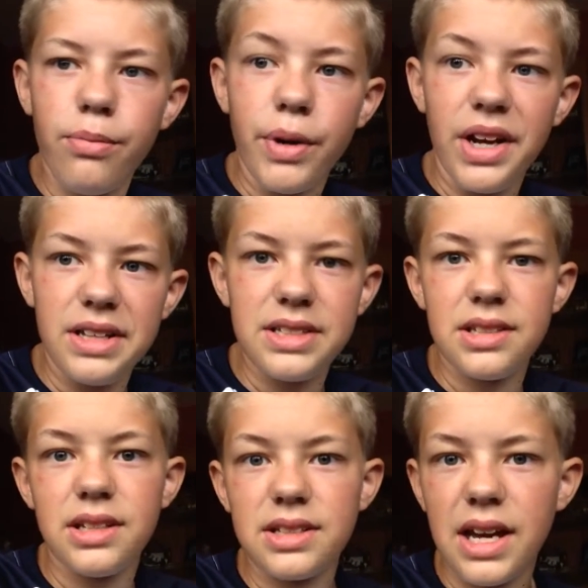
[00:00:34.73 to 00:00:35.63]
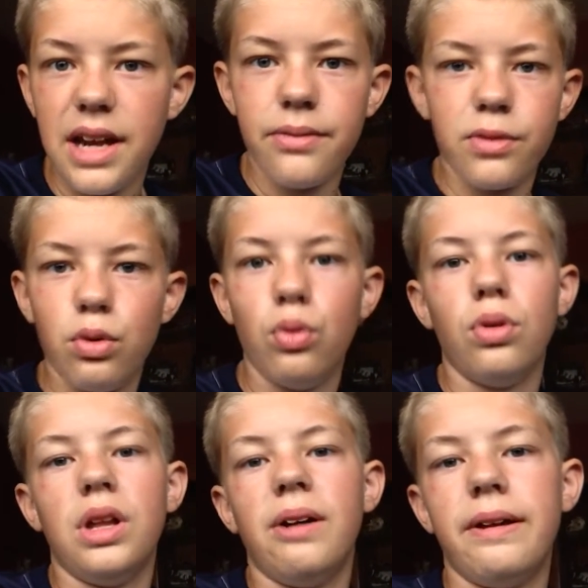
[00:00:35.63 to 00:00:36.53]
but it's kind of cool
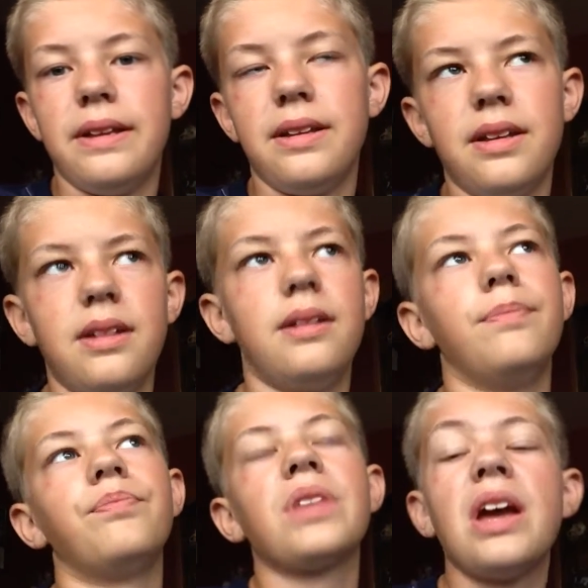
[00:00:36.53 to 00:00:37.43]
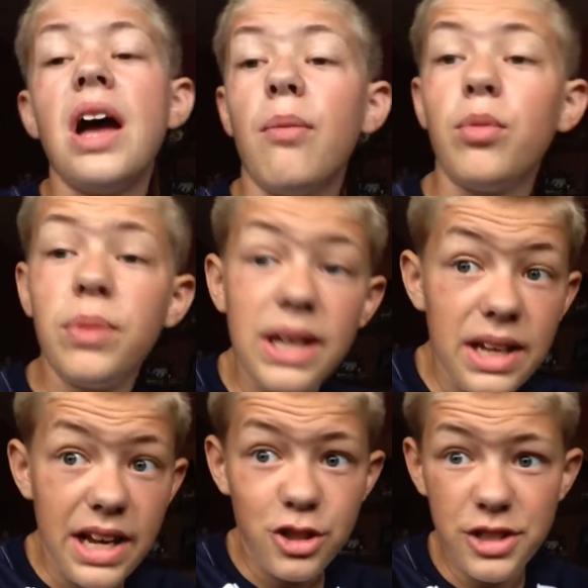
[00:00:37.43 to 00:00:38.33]
how I did it, and I'm gonna be
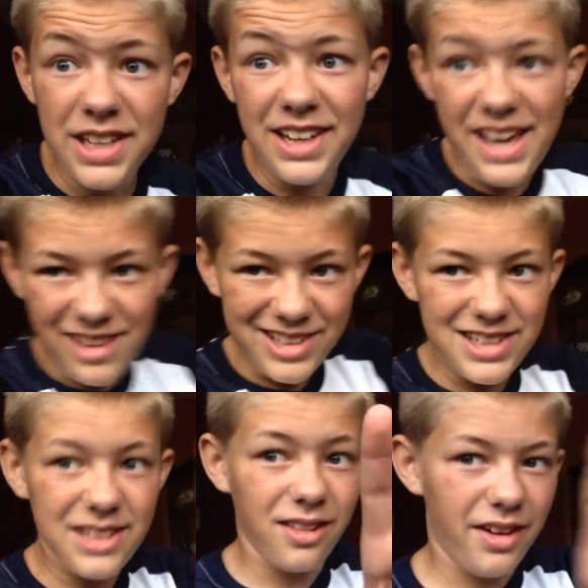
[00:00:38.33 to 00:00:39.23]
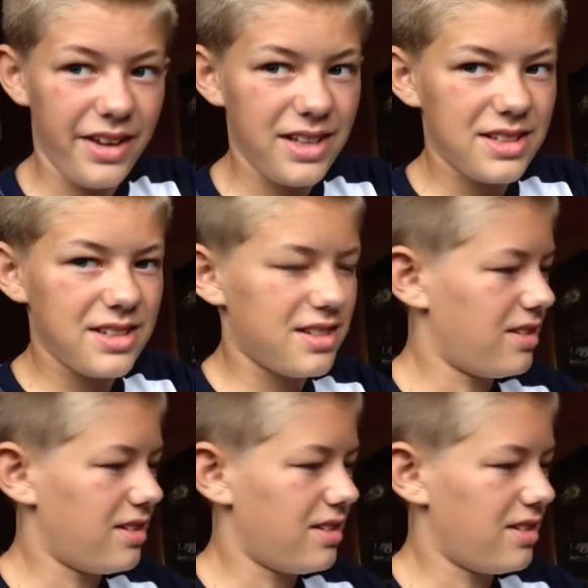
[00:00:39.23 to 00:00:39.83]
actually getting LED lights,